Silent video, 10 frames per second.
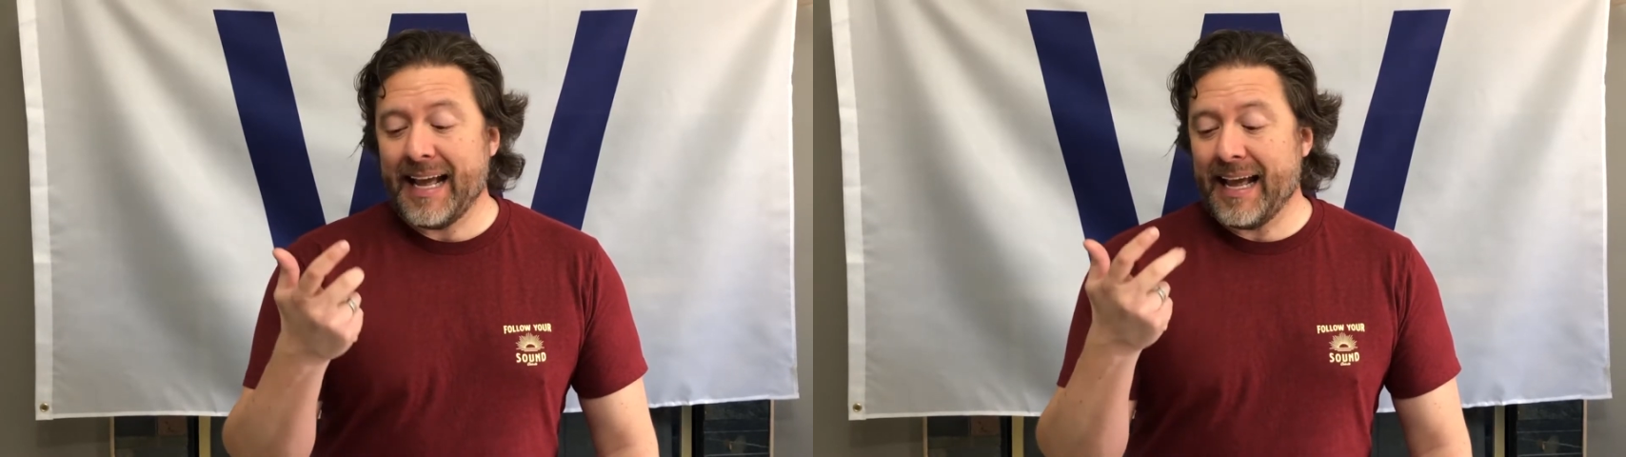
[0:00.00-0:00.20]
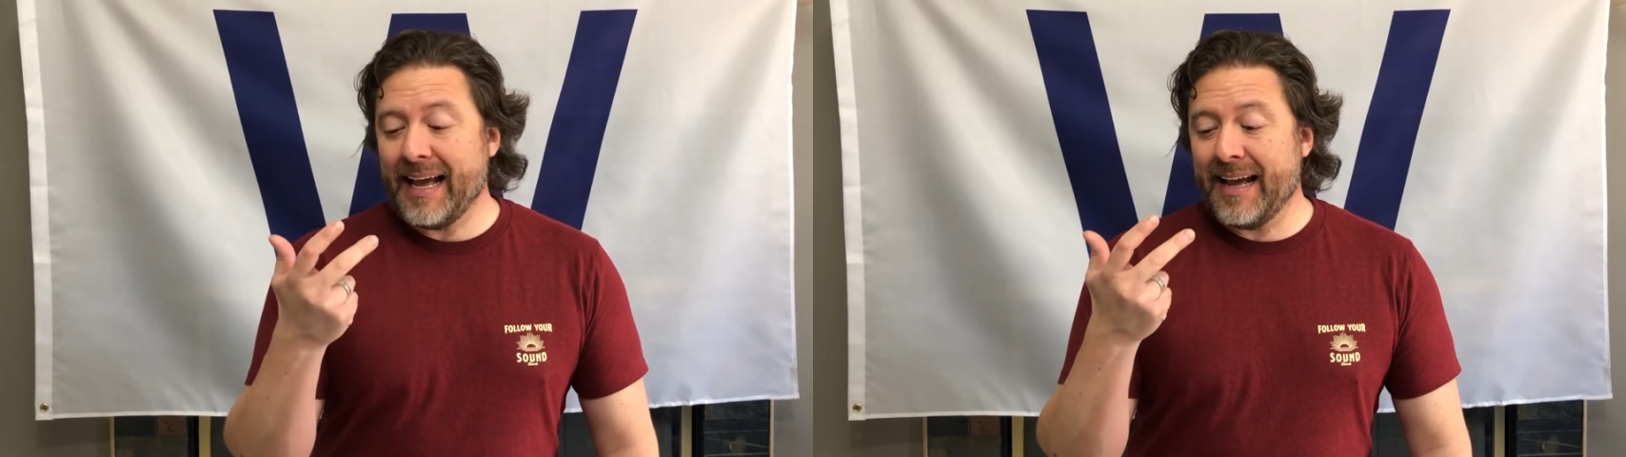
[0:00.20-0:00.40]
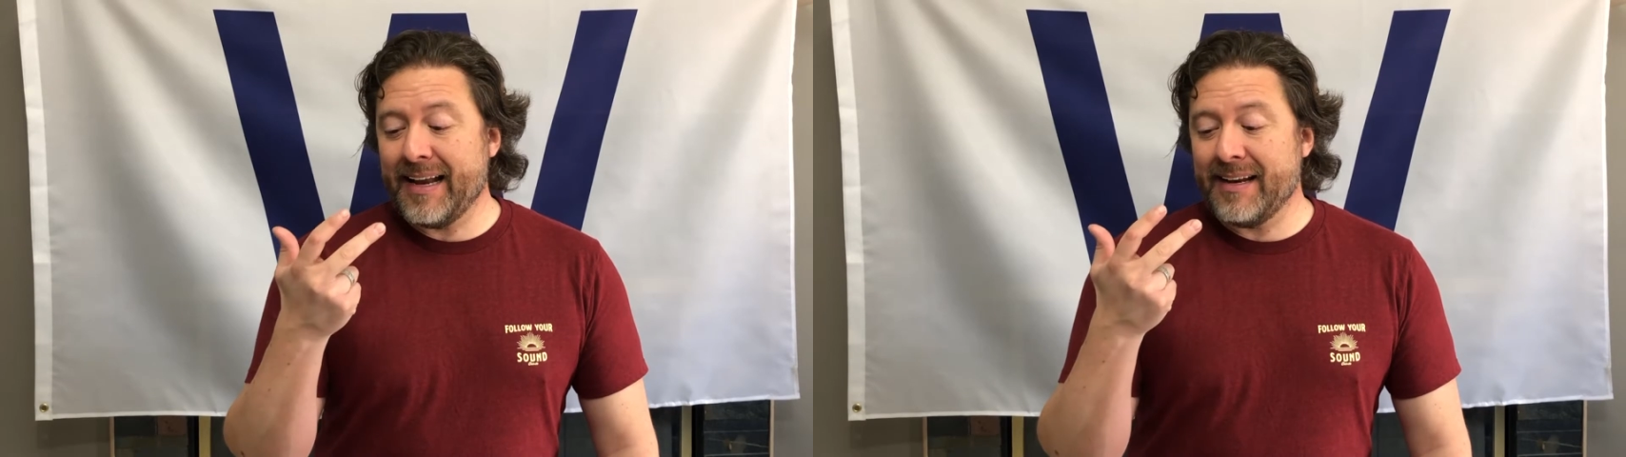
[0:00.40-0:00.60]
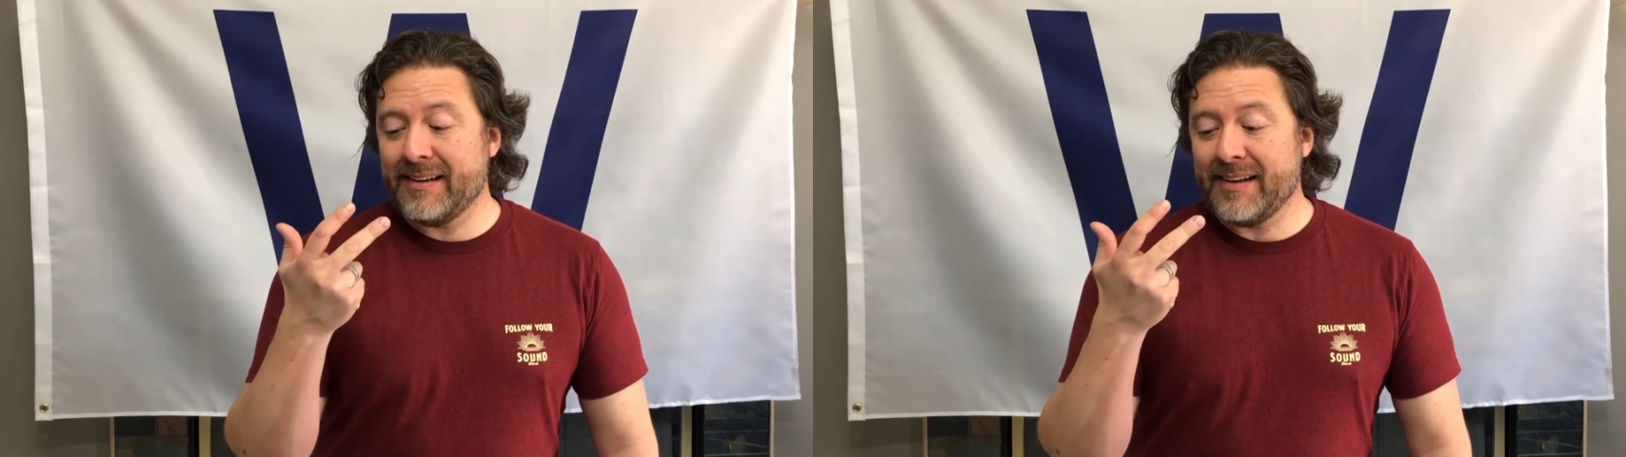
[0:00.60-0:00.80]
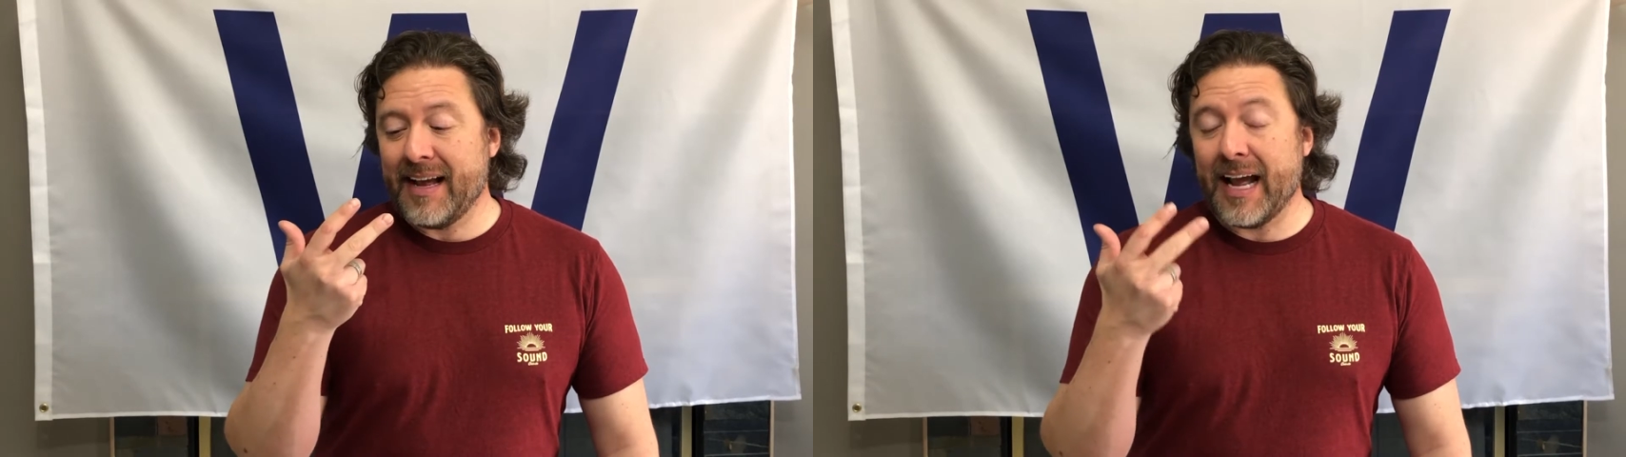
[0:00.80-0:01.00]

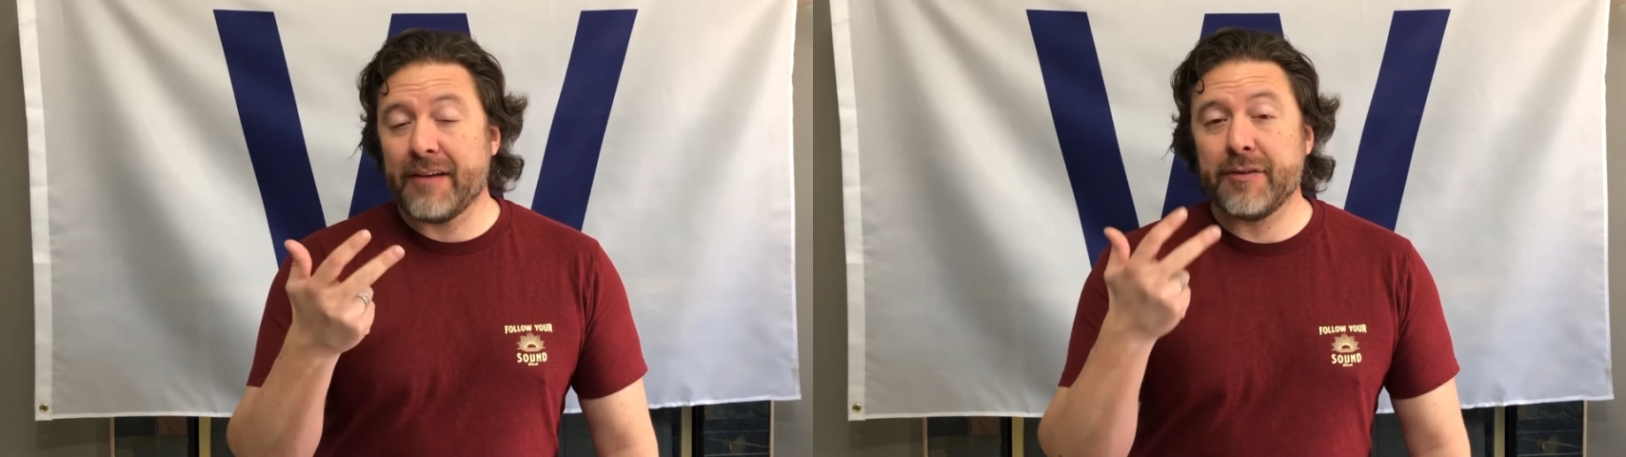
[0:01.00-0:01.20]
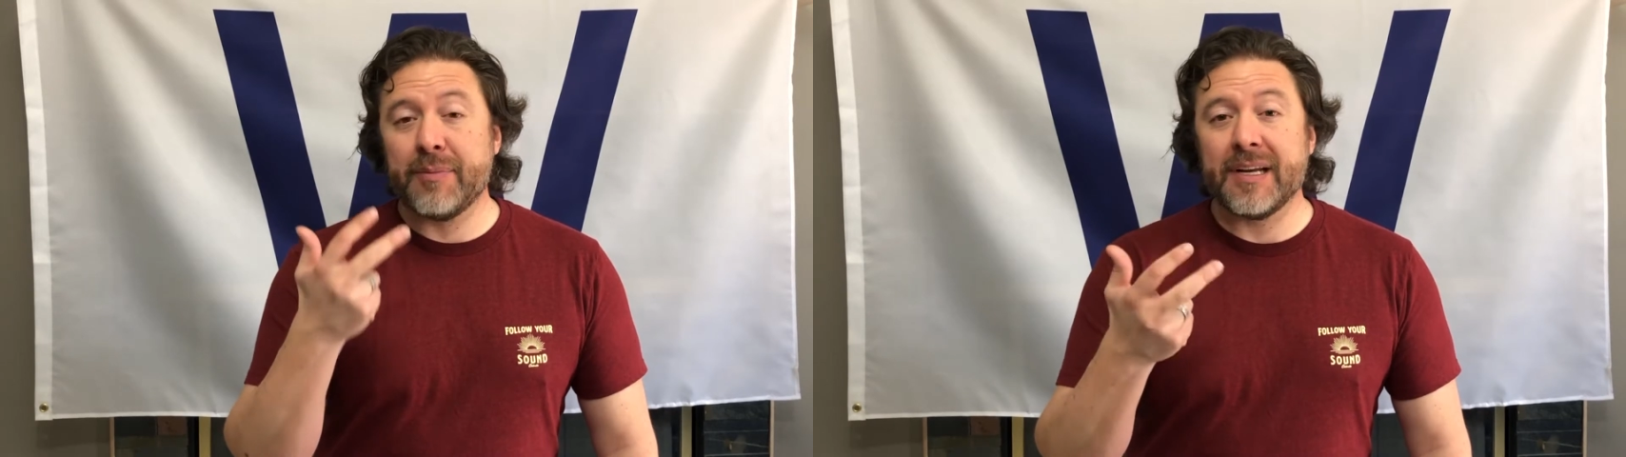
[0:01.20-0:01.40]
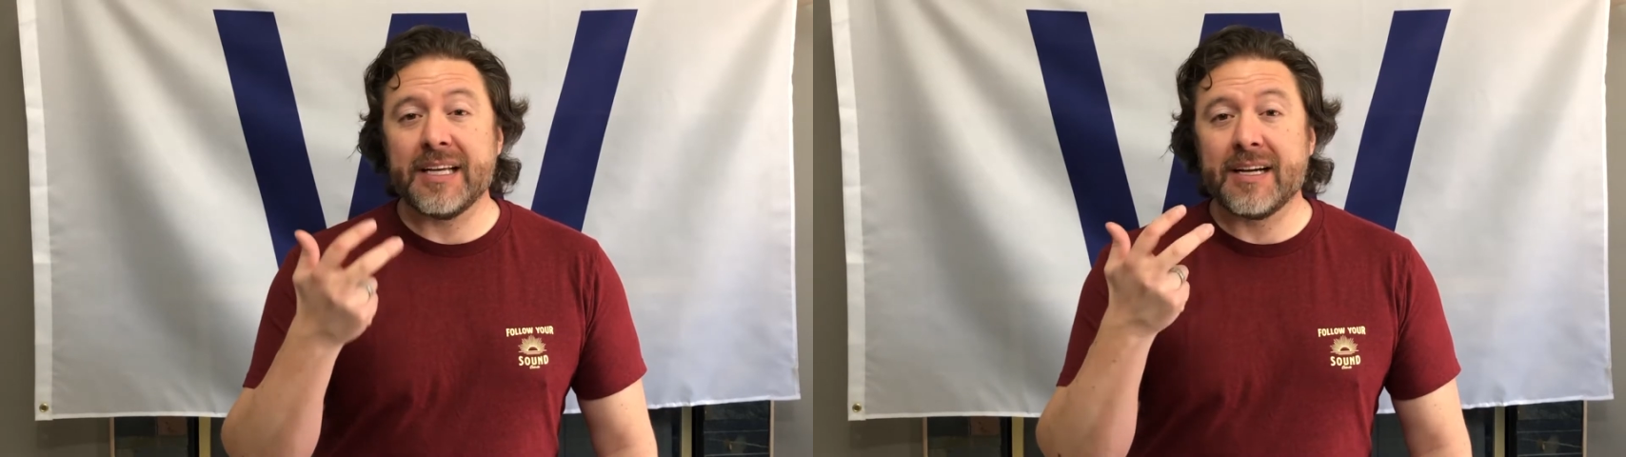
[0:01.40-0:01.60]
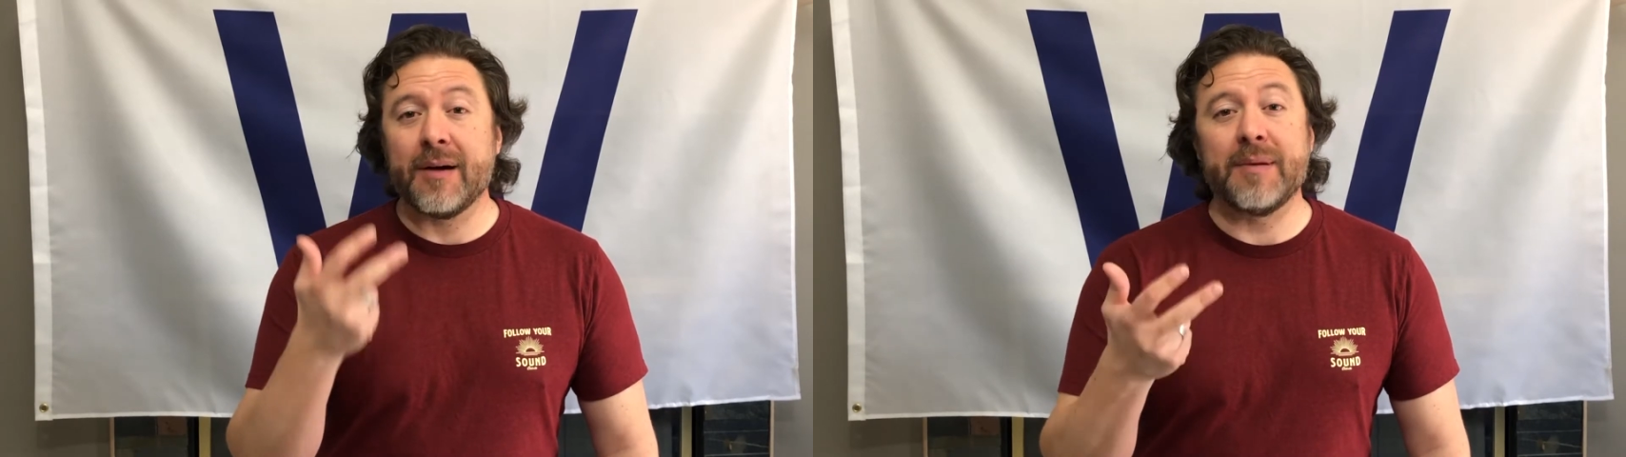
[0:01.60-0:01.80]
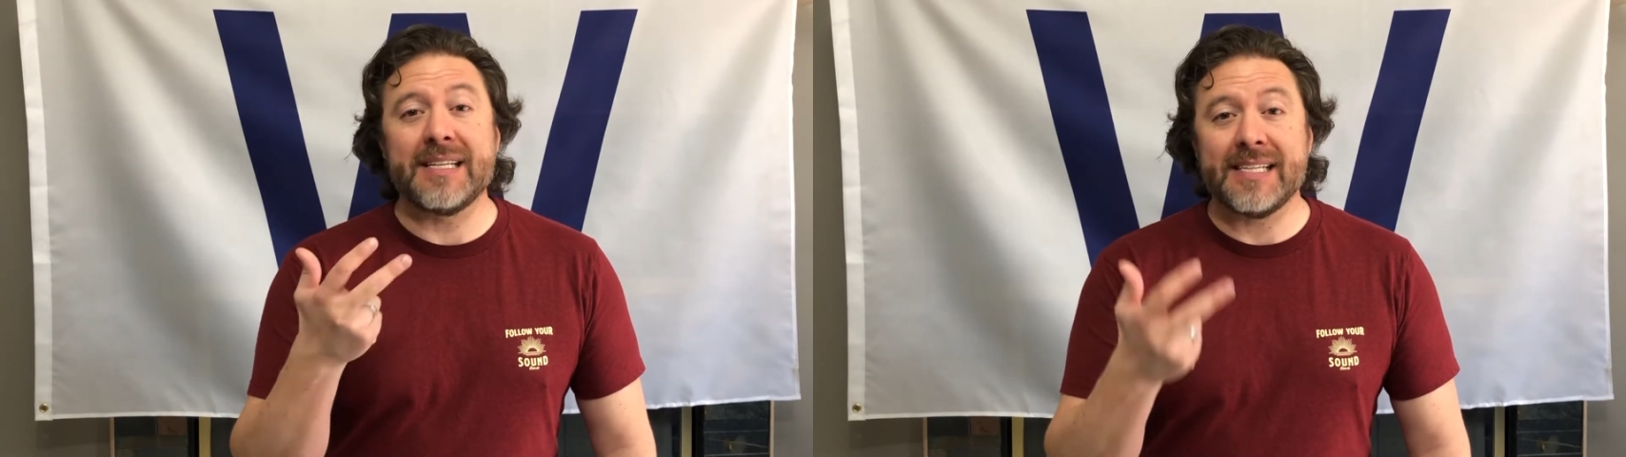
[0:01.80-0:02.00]
and everybody
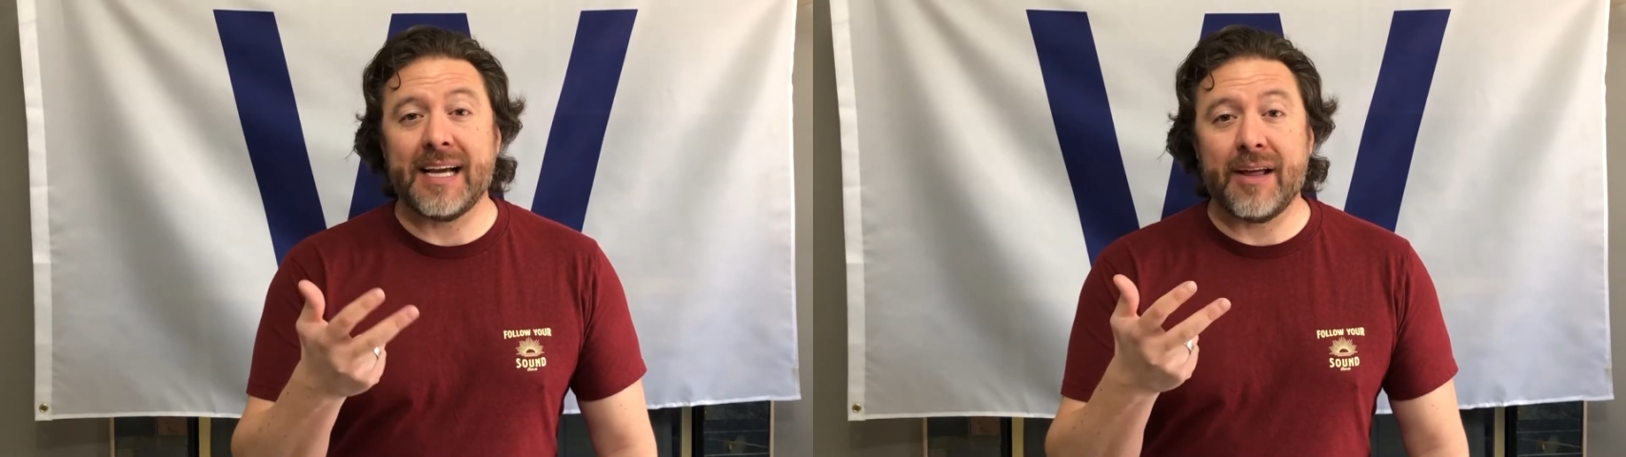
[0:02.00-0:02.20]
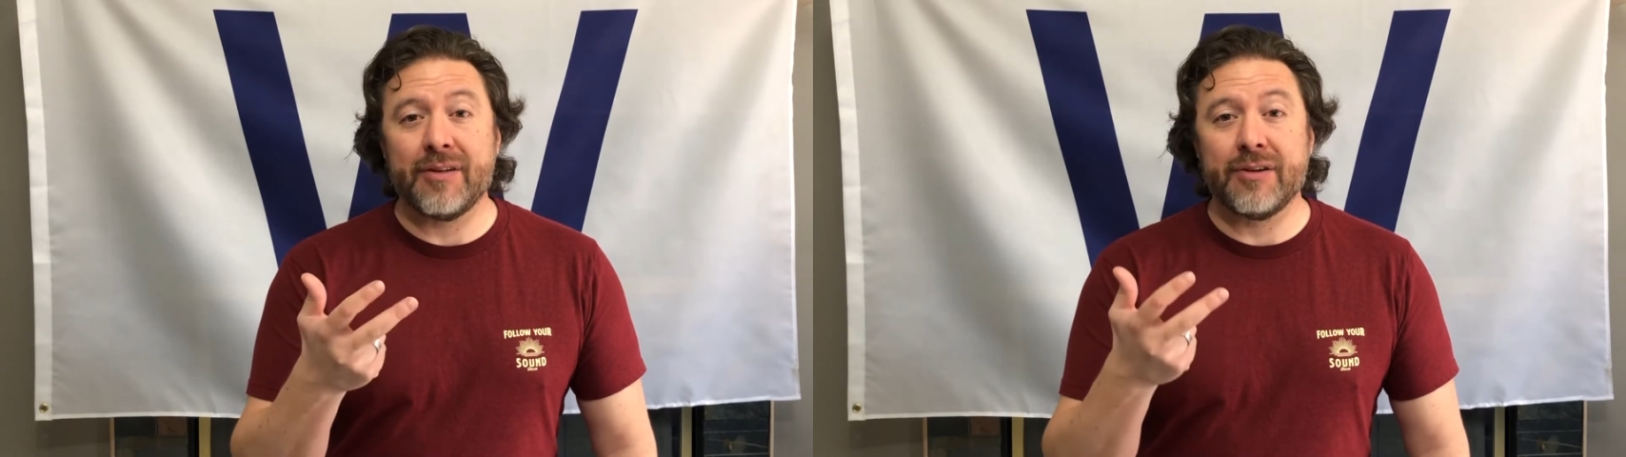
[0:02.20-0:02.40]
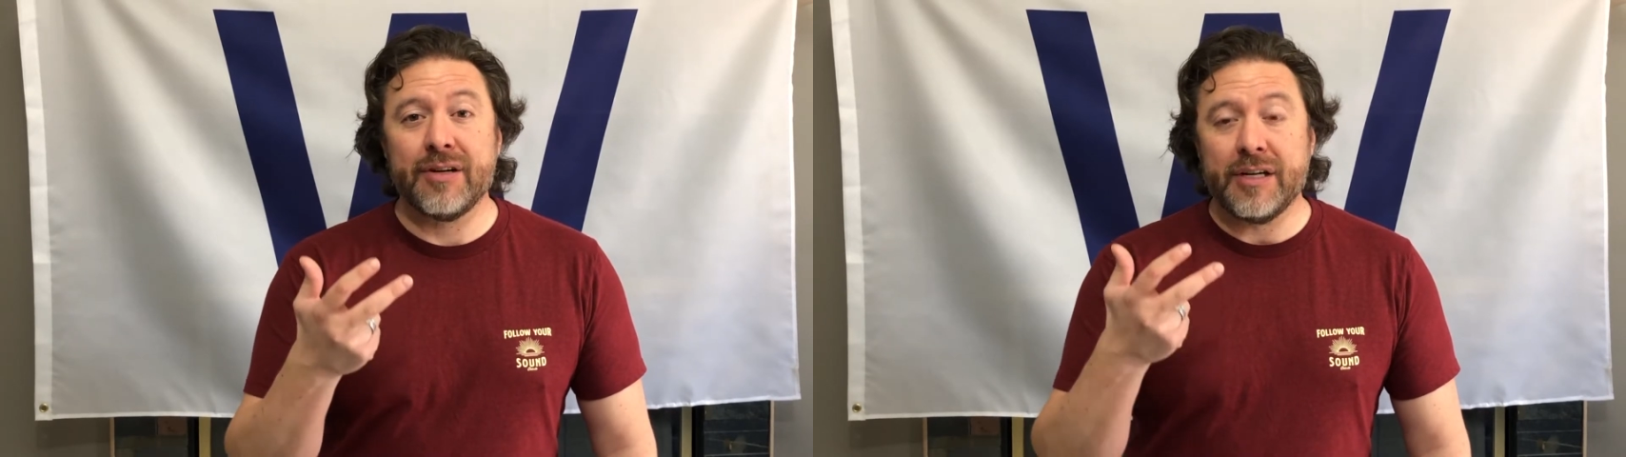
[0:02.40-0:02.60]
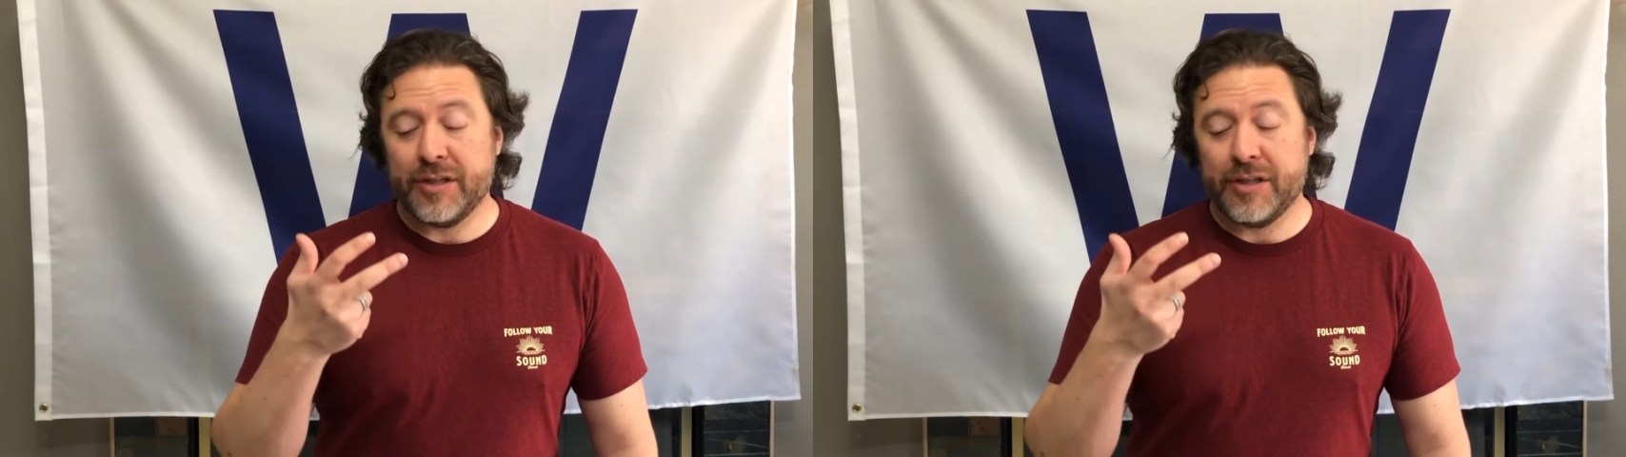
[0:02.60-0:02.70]
coming together